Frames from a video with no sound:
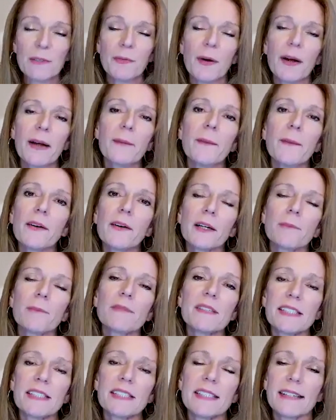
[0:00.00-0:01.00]
Before I
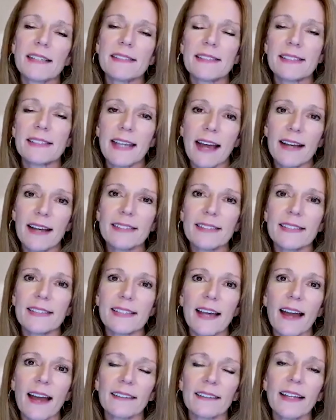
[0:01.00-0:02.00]
welcome today's
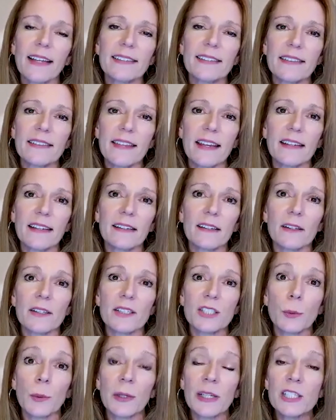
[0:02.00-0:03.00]
guests, I'd like to thank
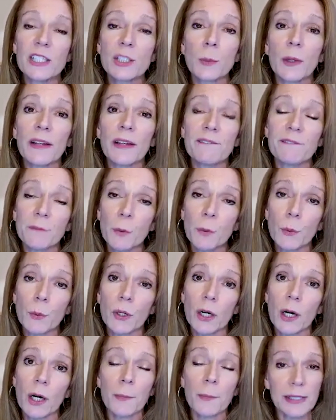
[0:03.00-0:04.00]
our
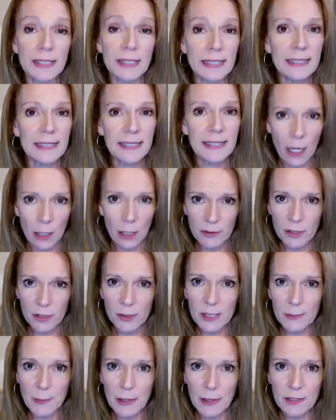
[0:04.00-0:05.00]
2024 President's
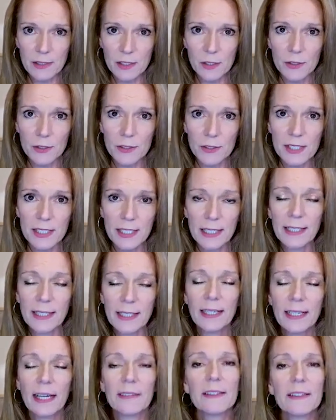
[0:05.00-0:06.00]
Council sponsors.
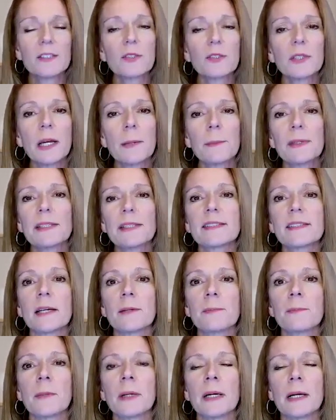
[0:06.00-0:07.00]
And these are companies
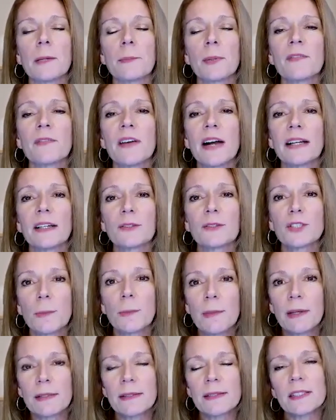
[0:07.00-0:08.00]
that provide a
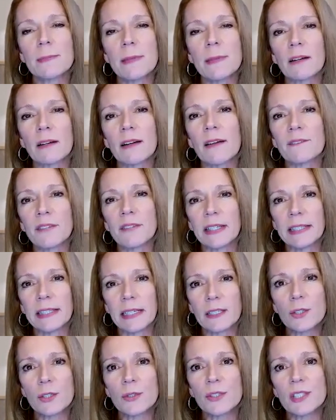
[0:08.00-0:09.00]
tremendous amount of
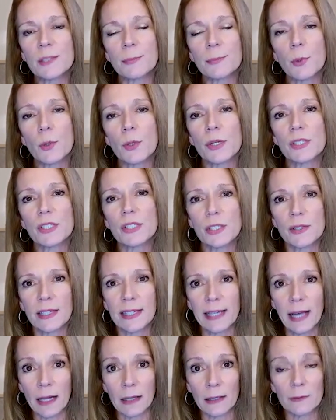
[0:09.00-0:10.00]
financial support to
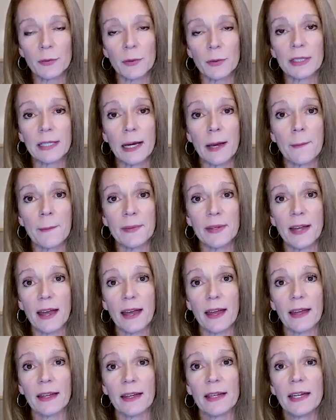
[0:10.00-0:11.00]
the California
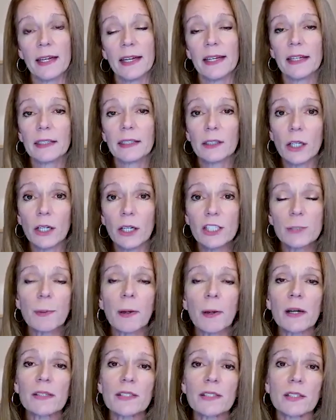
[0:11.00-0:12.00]
MBA, in
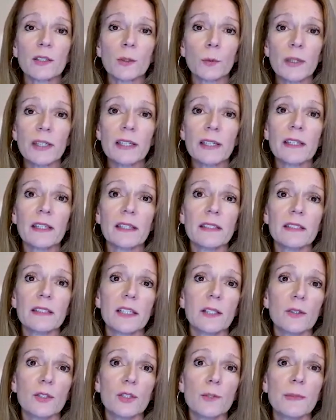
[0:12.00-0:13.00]
large part so that we can
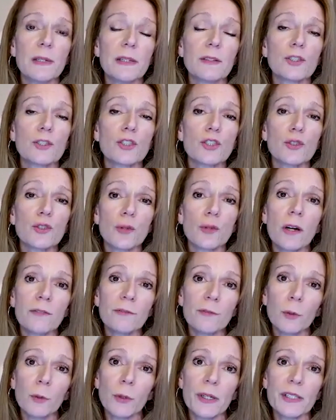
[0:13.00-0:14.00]
continue to be the
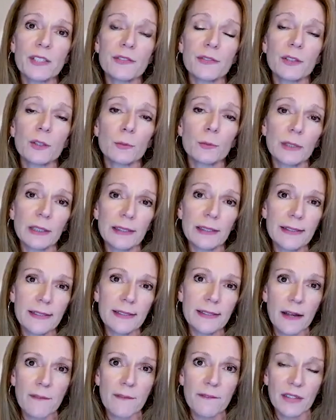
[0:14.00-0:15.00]
strong voice for the real
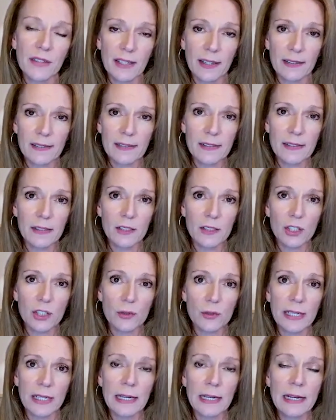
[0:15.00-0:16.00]
estate finance
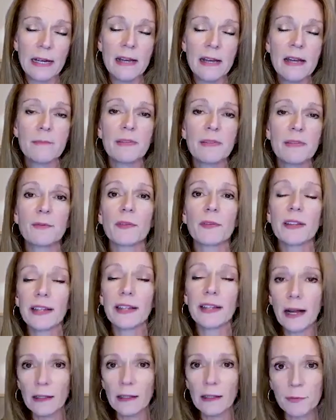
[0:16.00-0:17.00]
industry before the
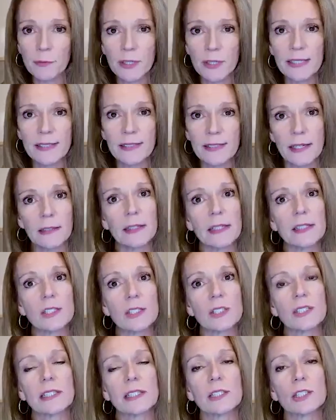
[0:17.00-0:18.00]
California State
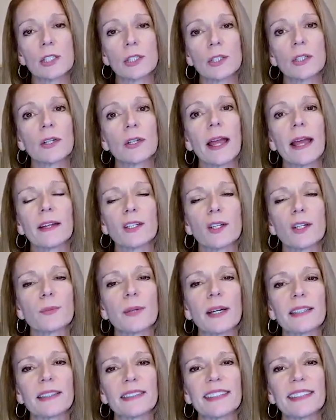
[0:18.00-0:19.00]
Legislature and our
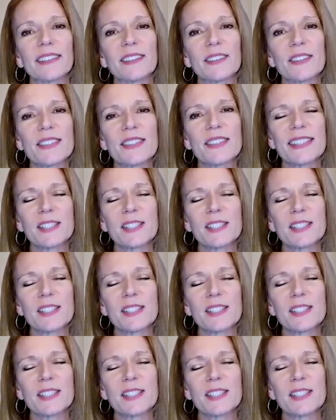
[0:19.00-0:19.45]
regulators.